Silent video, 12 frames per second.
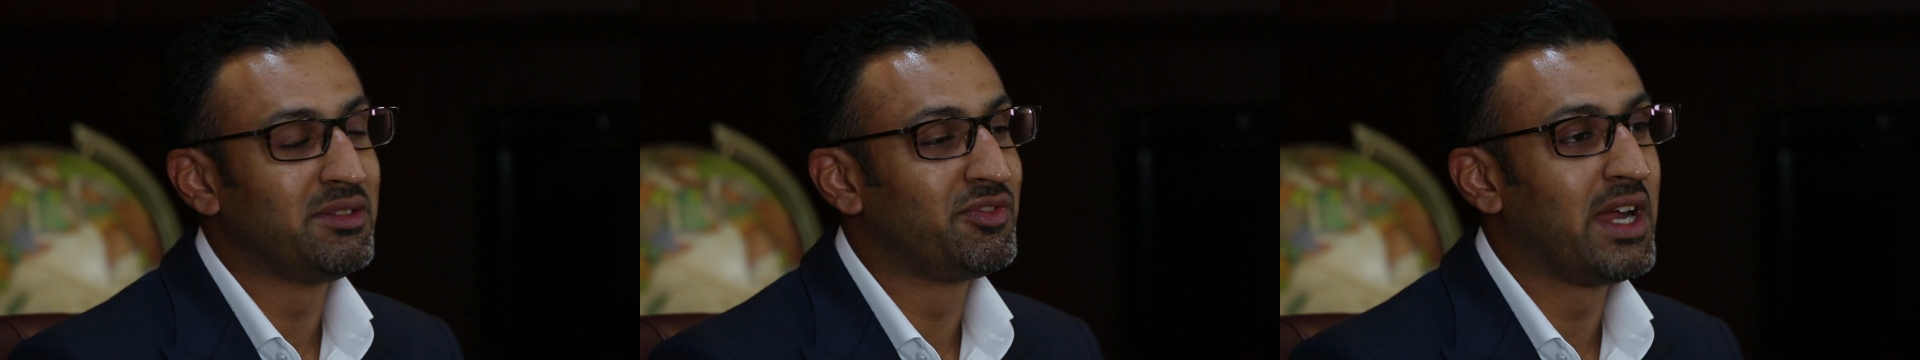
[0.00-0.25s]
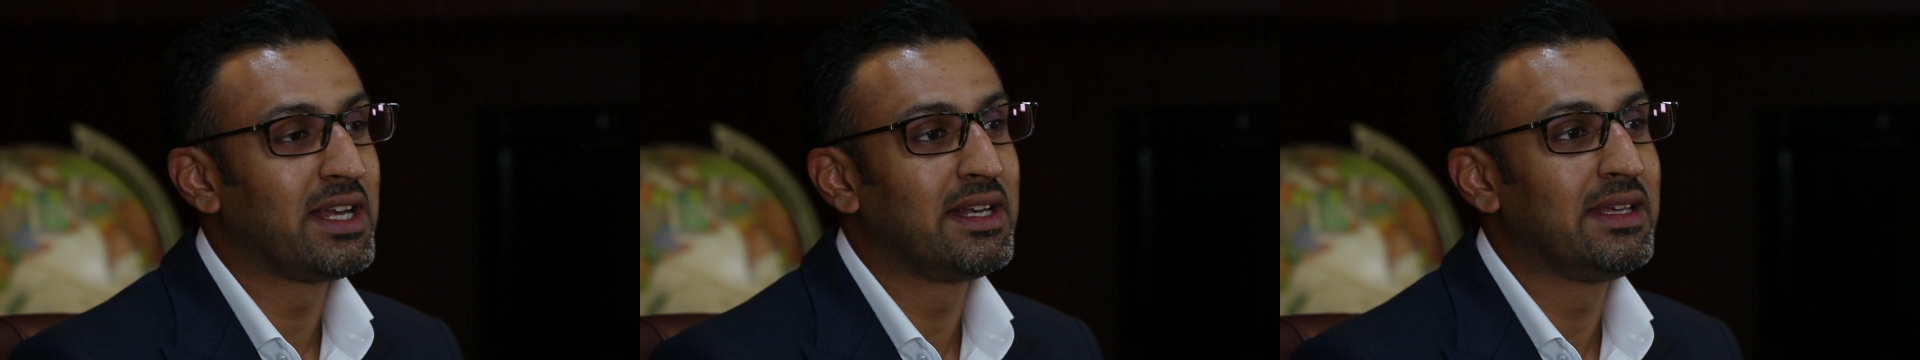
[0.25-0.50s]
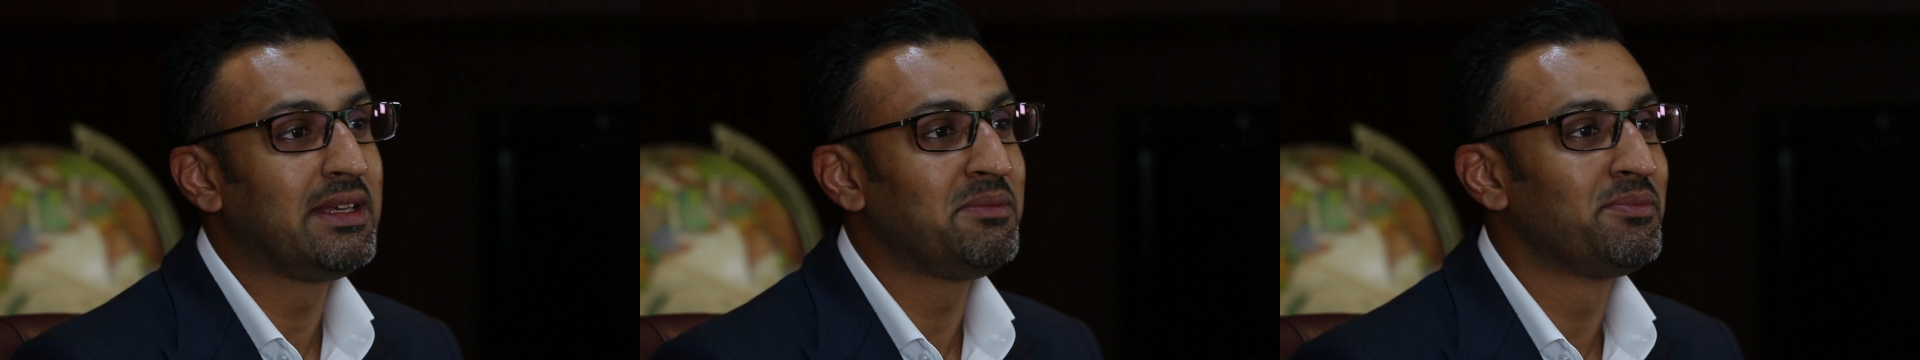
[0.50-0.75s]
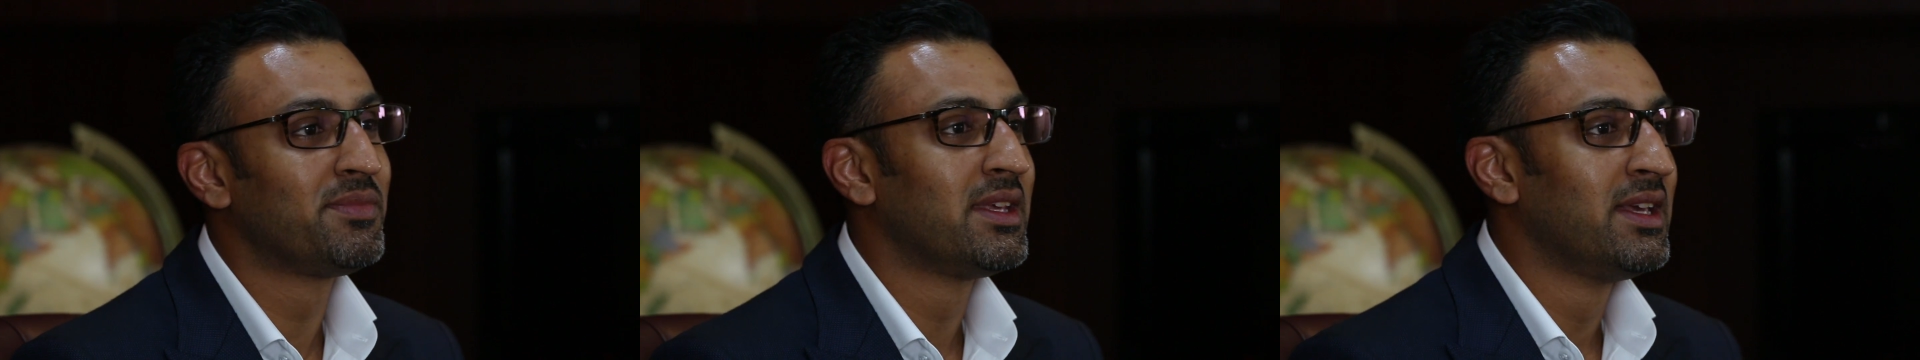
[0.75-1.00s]
Frankly,
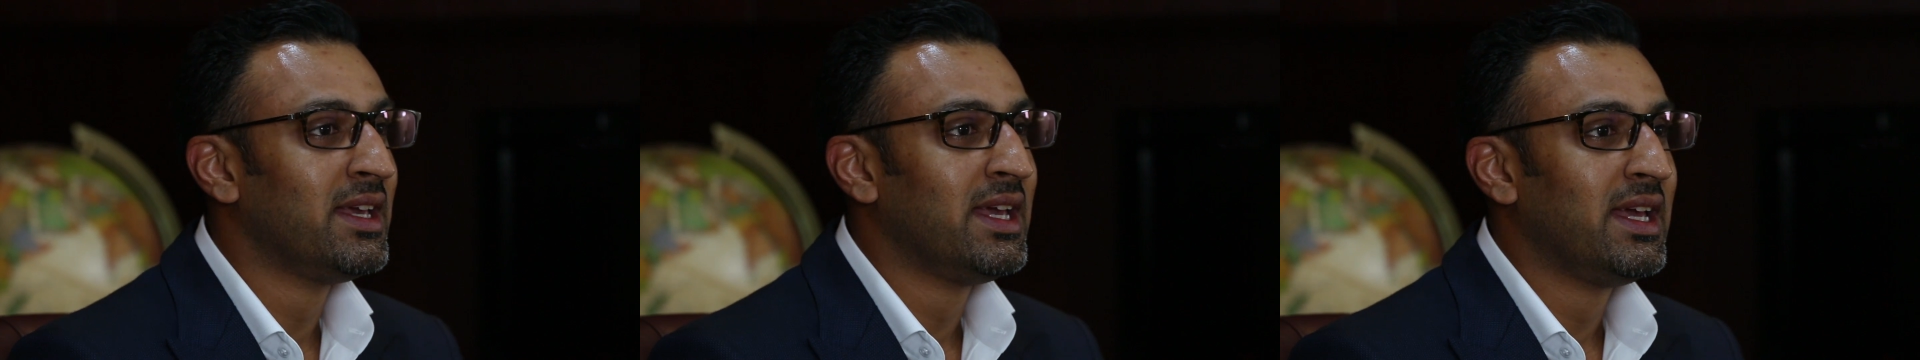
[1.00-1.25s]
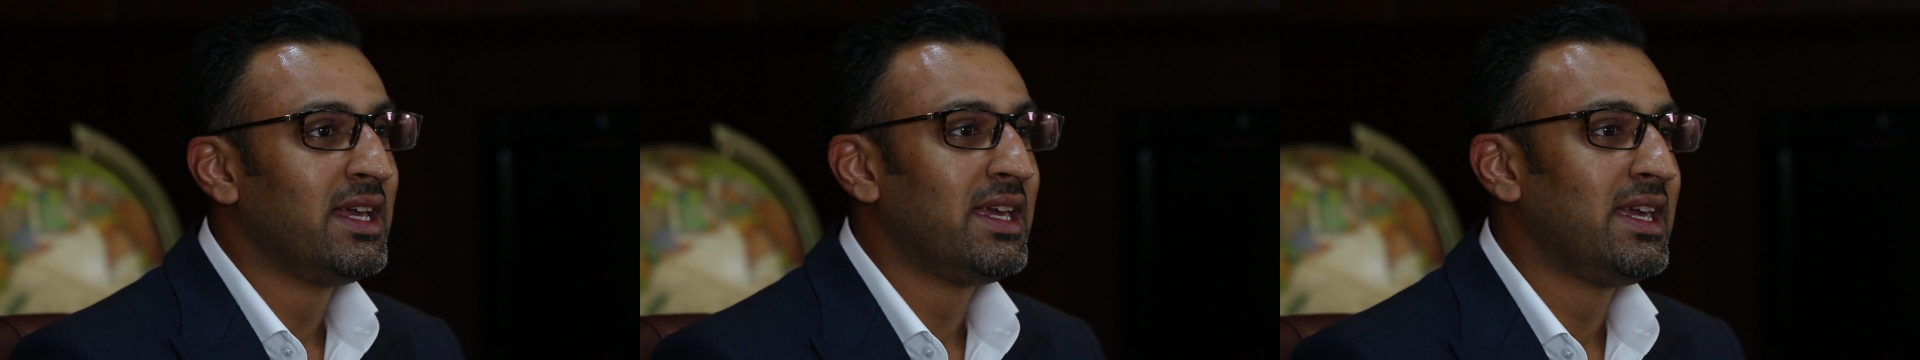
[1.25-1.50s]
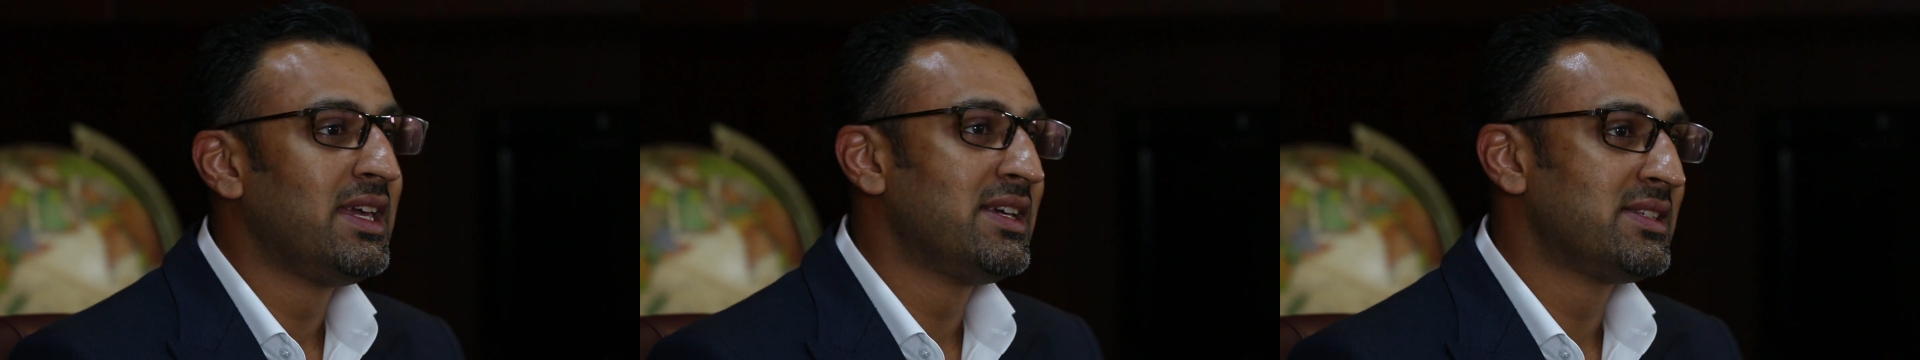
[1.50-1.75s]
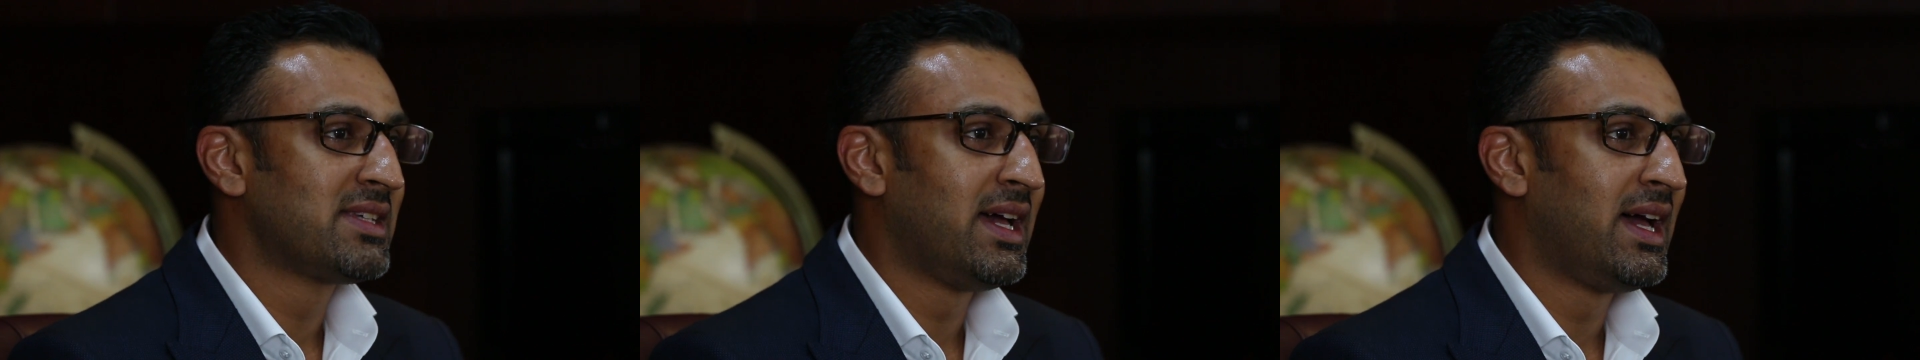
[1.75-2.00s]
he
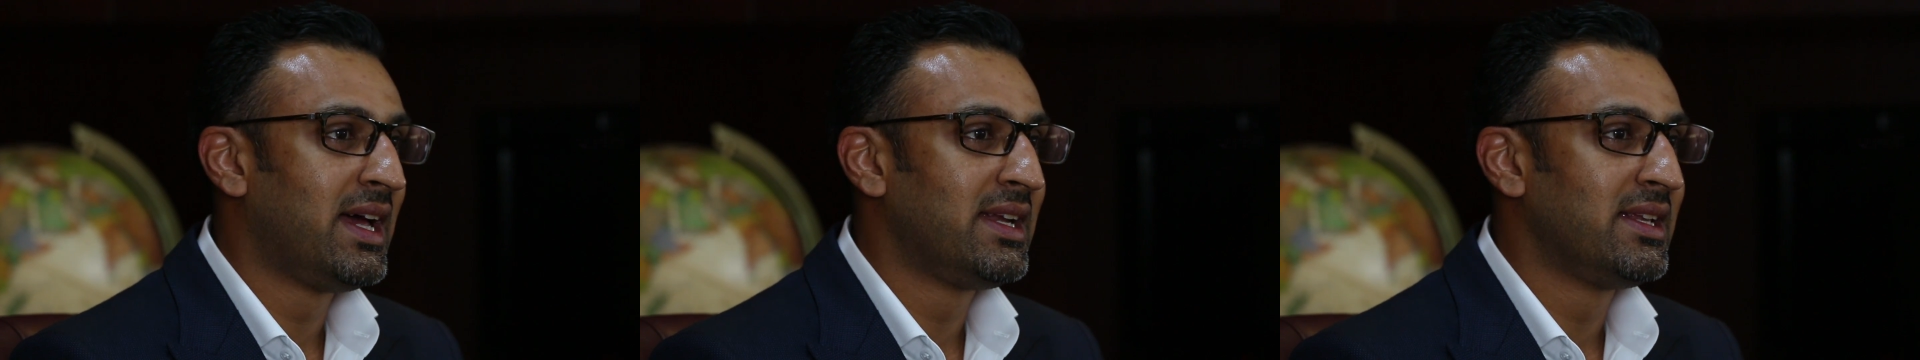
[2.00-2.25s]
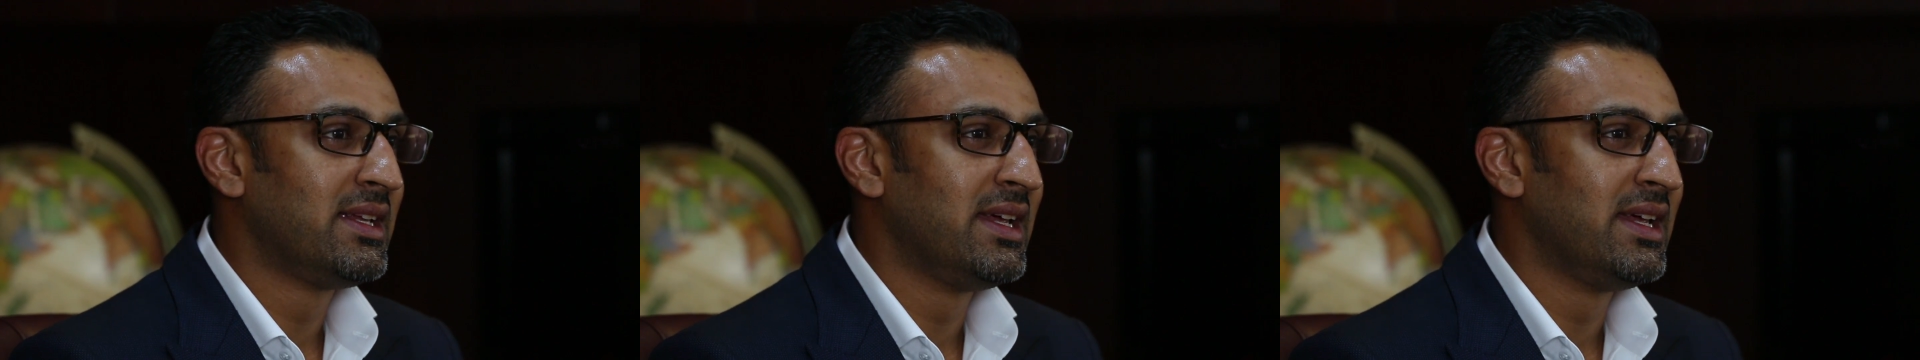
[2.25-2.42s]
has had